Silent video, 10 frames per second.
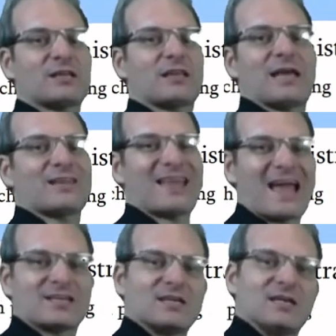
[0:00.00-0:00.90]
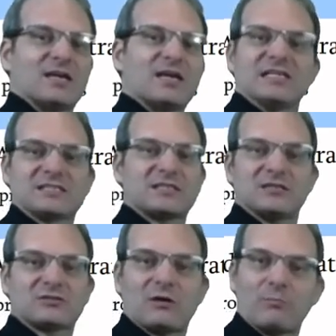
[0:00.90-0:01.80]
like that is
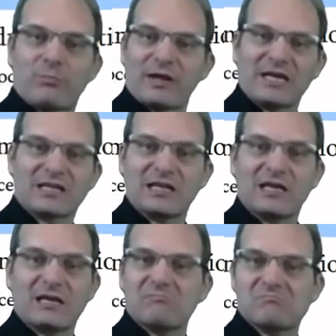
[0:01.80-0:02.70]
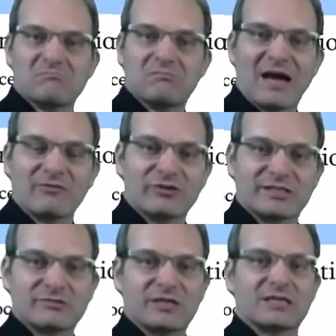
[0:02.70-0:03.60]
completely
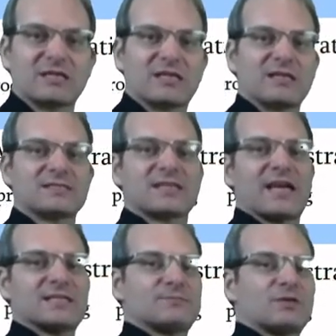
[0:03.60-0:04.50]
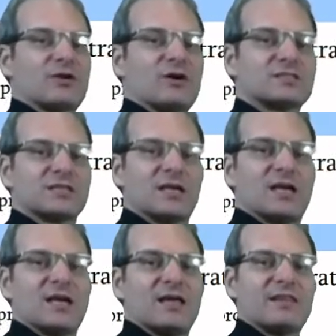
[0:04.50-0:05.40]
unrestricted in this case, because
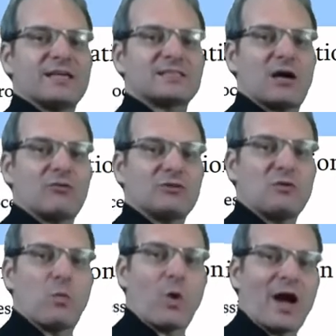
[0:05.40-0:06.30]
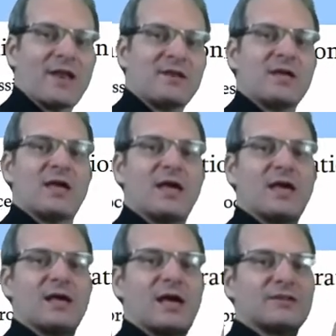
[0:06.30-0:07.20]
there is only one
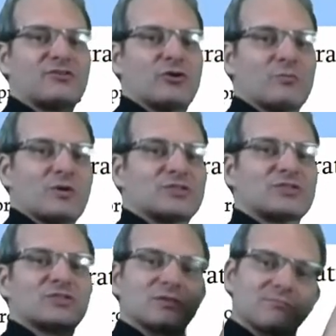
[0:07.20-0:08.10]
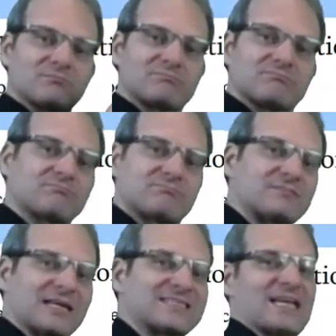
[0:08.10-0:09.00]
autonomous
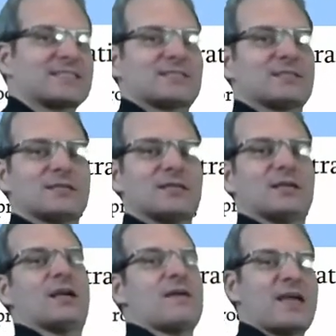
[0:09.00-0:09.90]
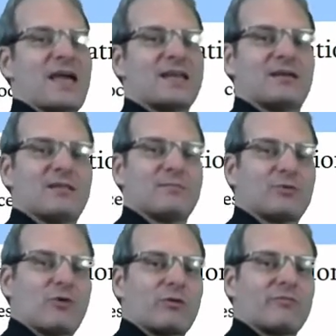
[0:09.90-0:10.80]
access, and then the
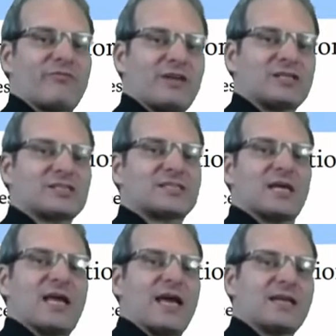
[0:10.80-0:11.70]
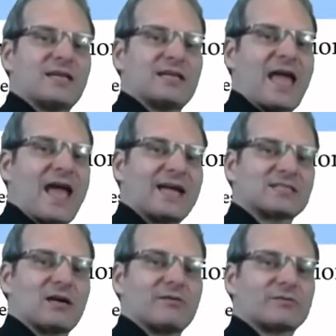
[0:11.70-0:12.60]
program finishes and it hands
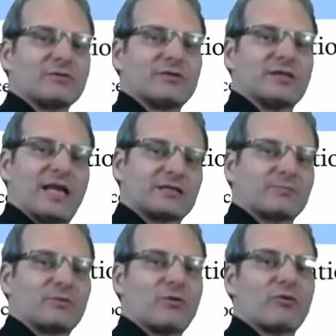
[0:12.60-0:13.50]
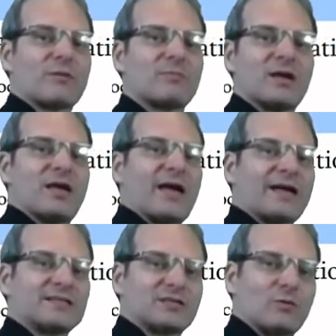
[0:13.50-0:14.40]
over to the next program,
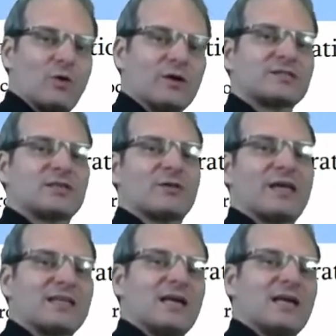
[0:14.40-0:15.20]
and so on, so that